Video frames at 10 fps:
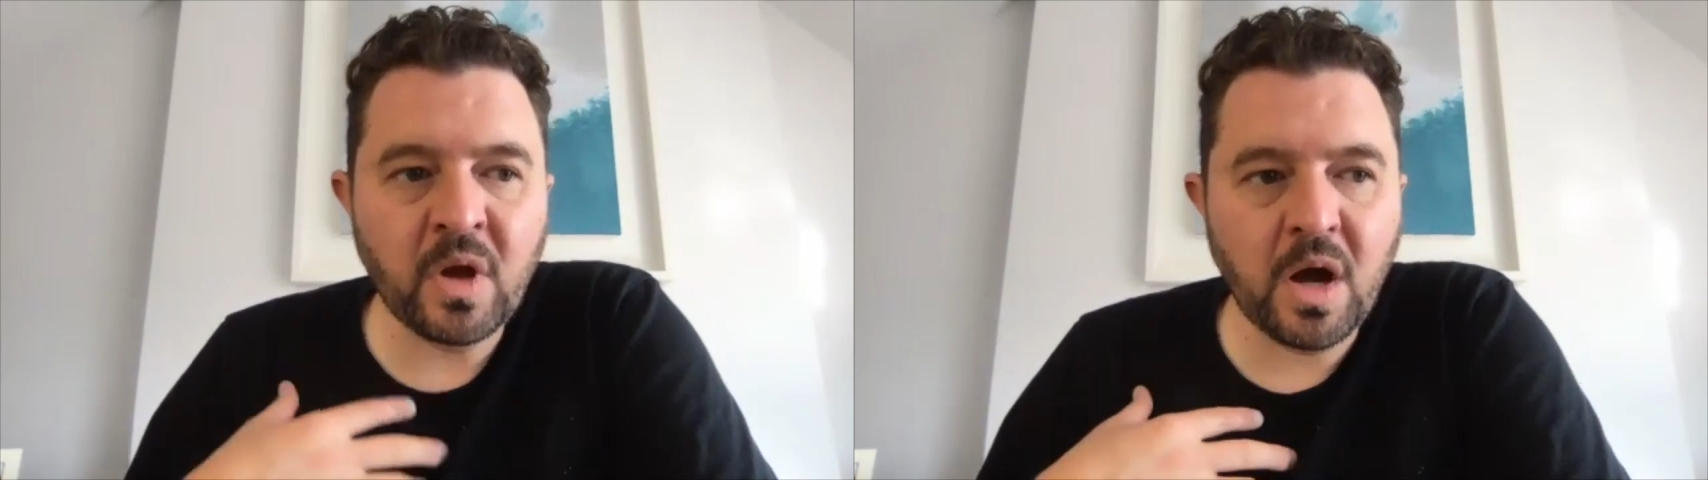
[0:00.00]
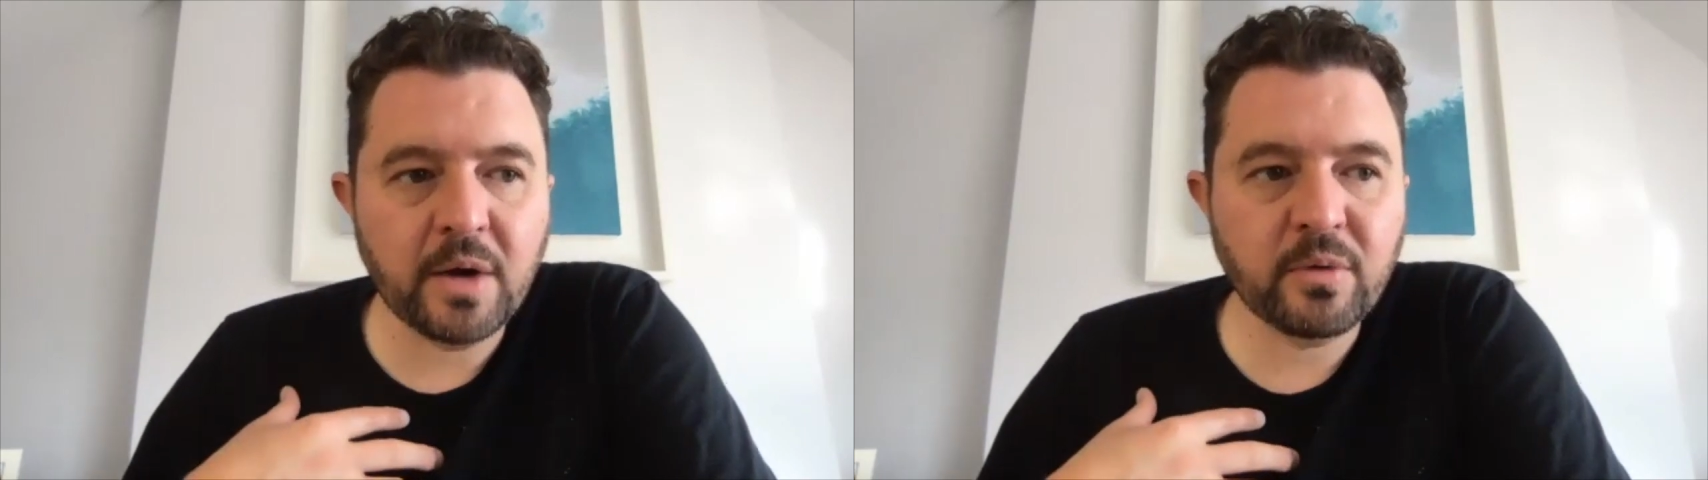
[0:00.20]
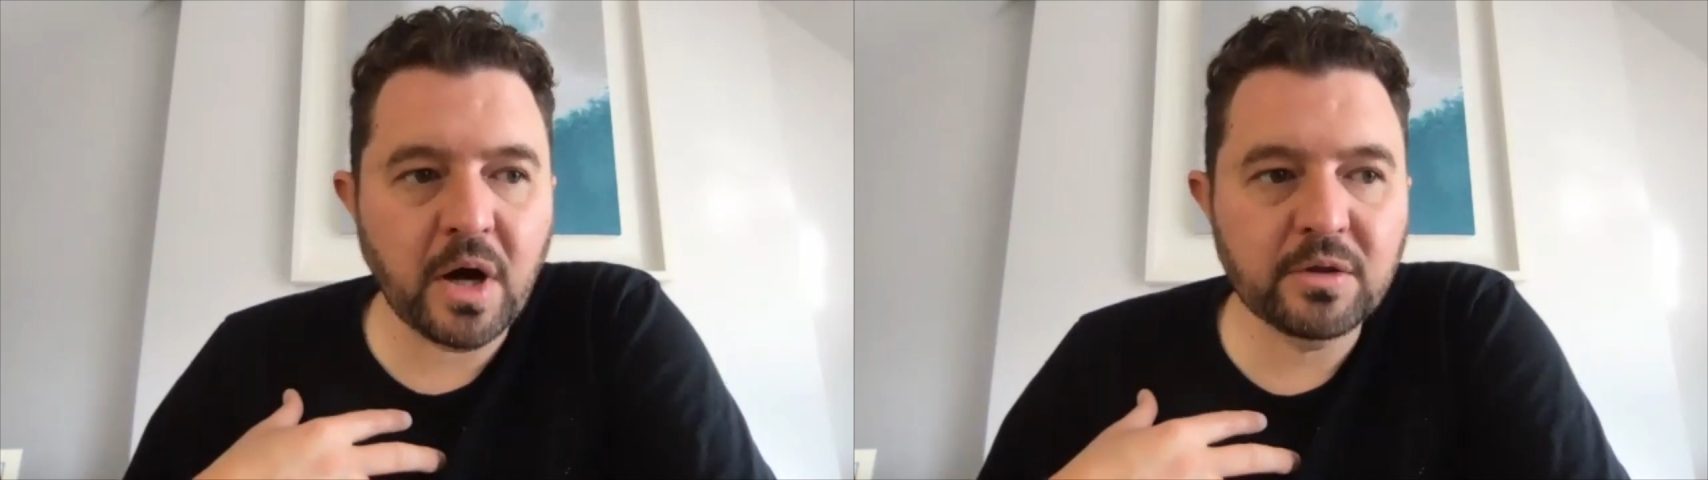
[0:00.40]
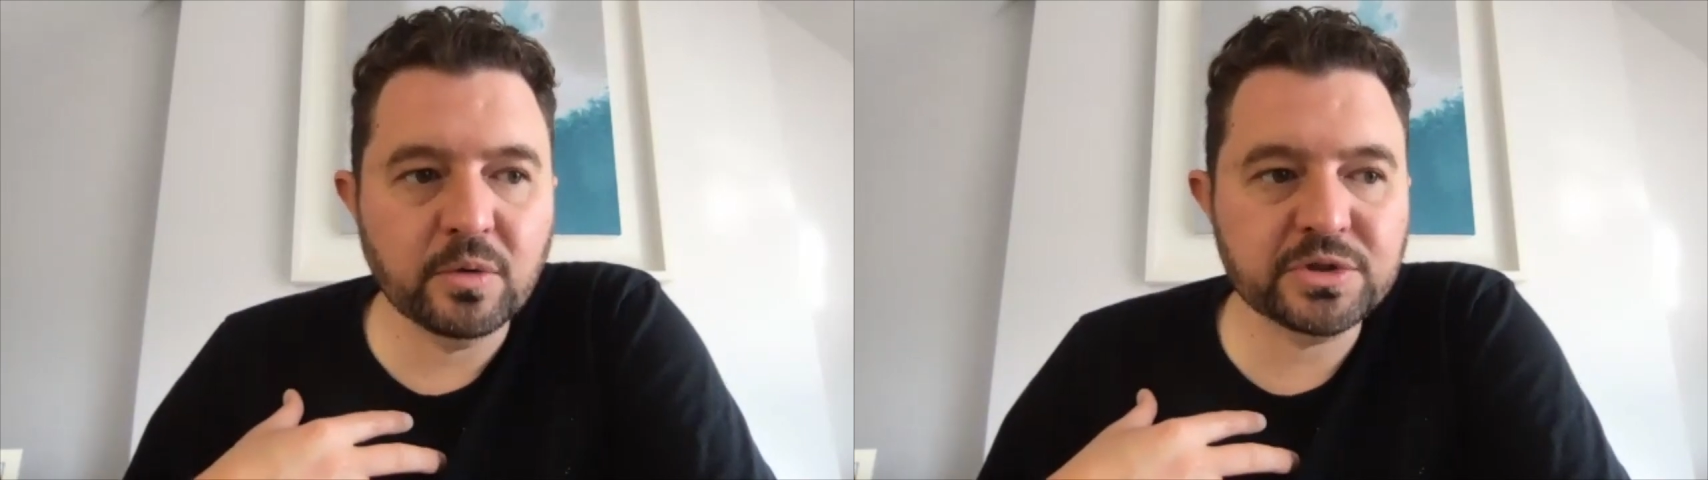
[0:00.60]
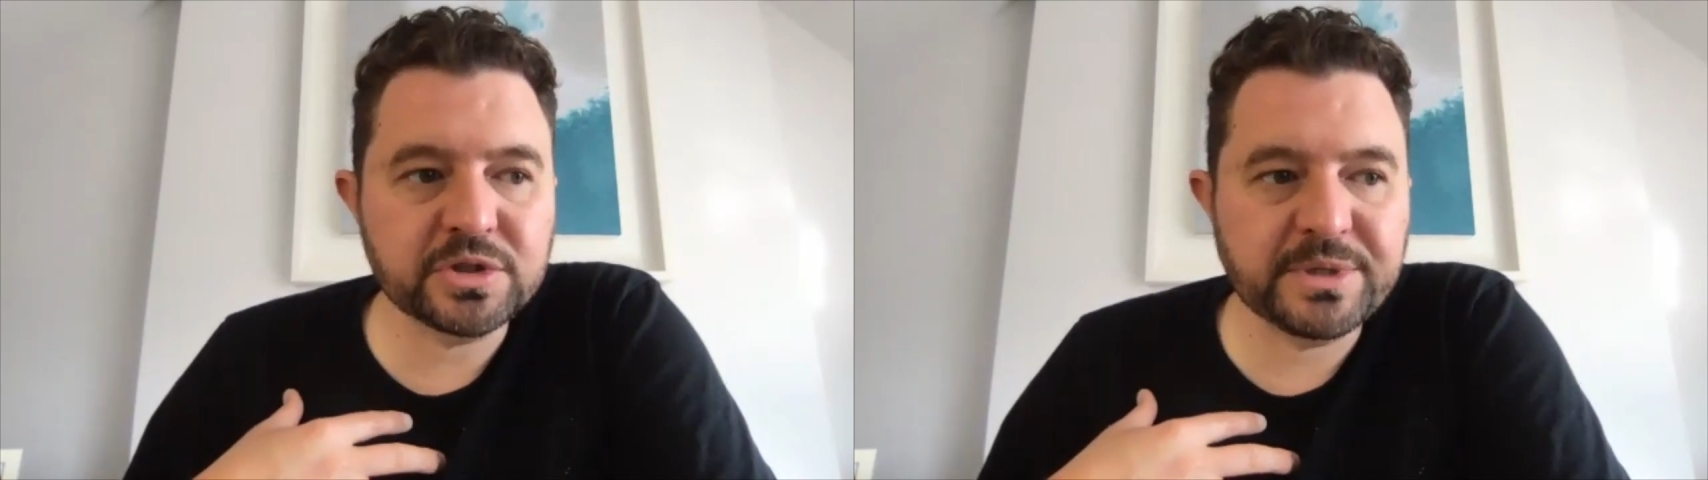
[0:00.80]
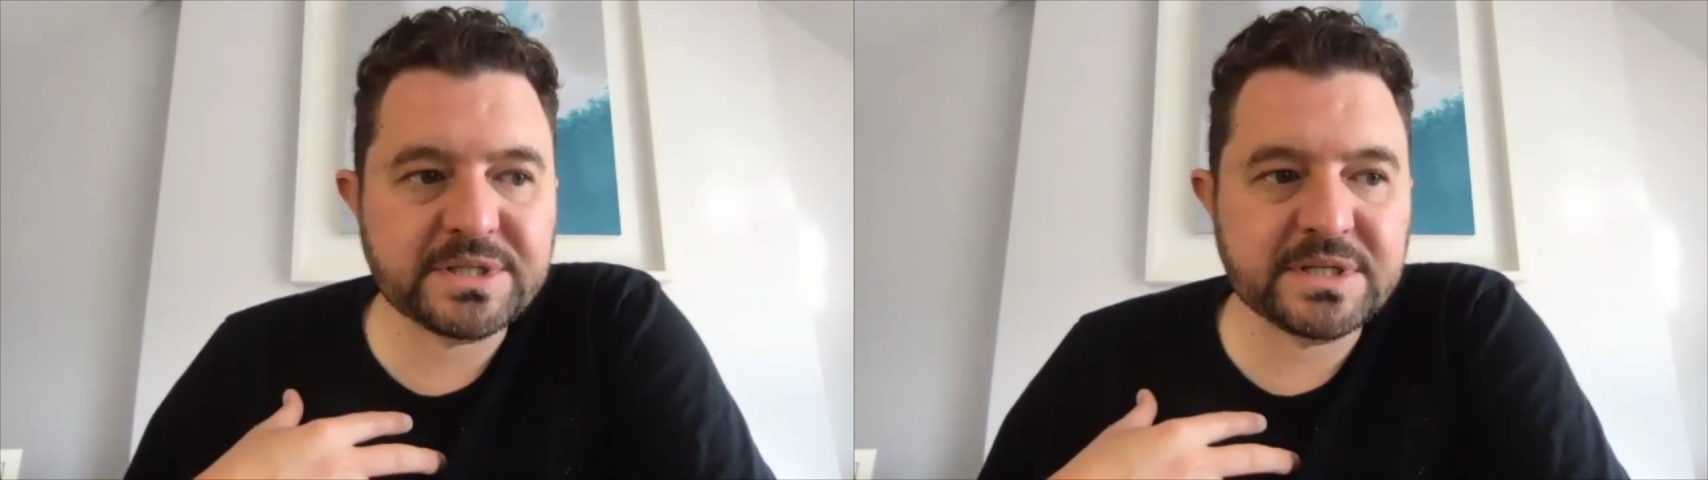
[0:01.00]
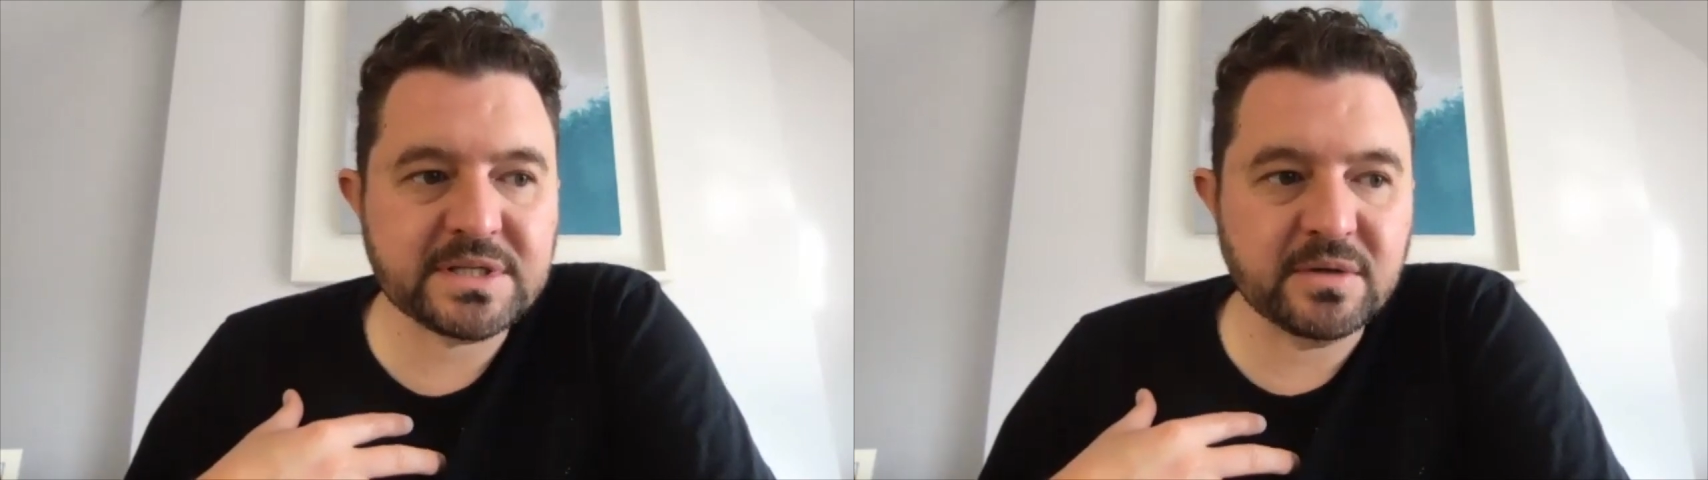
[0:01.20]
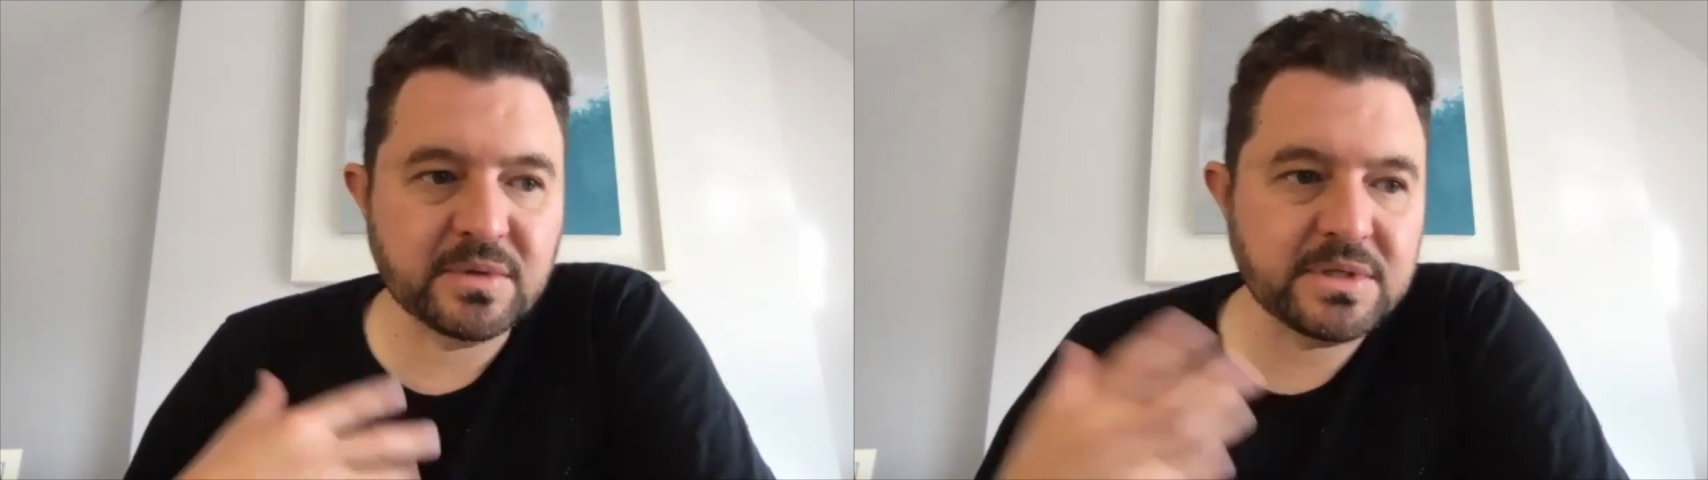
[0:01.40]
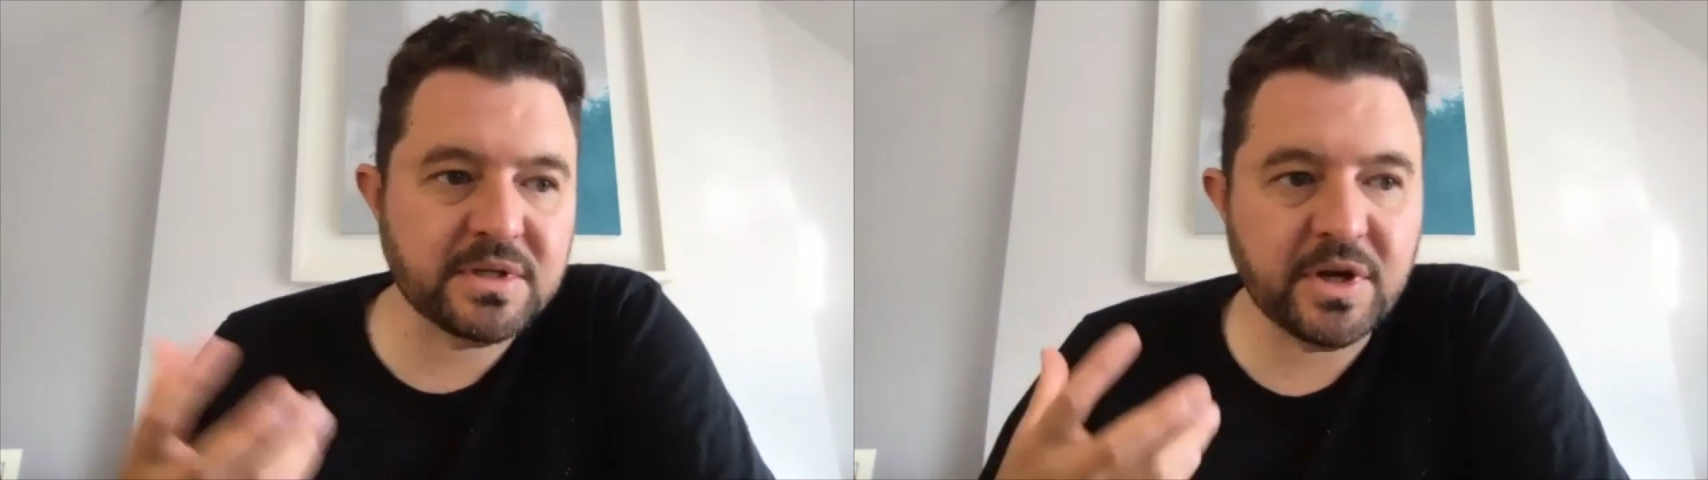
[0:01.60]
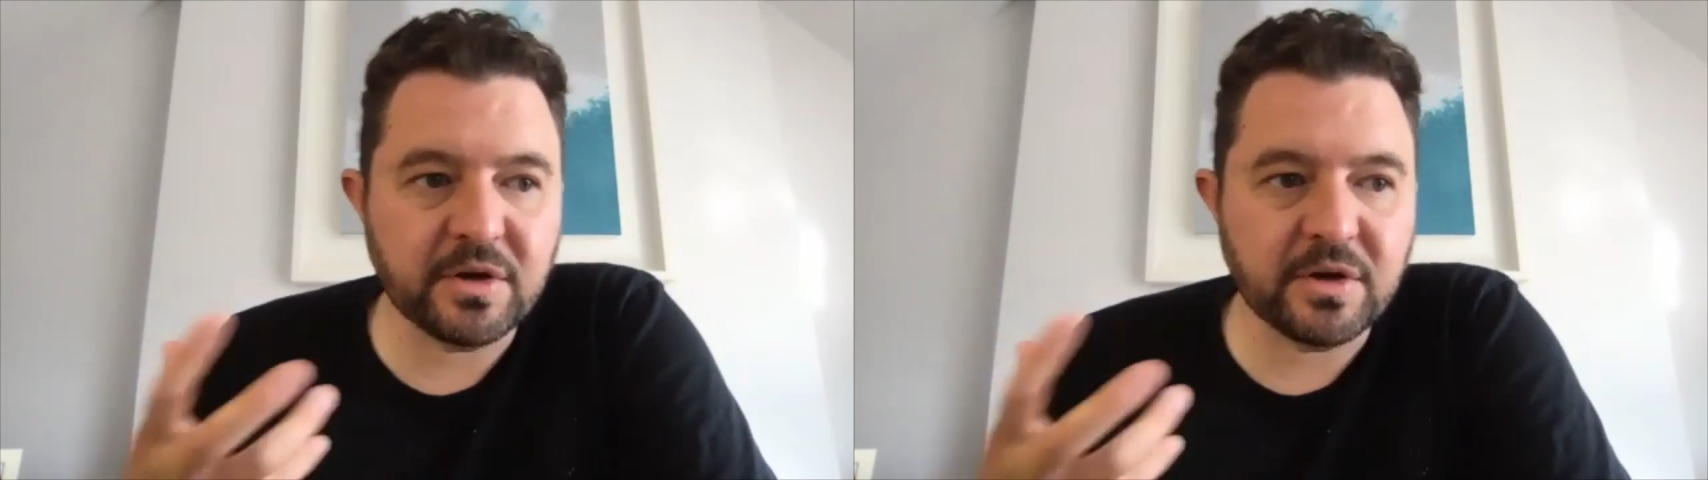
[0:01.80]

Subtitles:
I launched a business that was,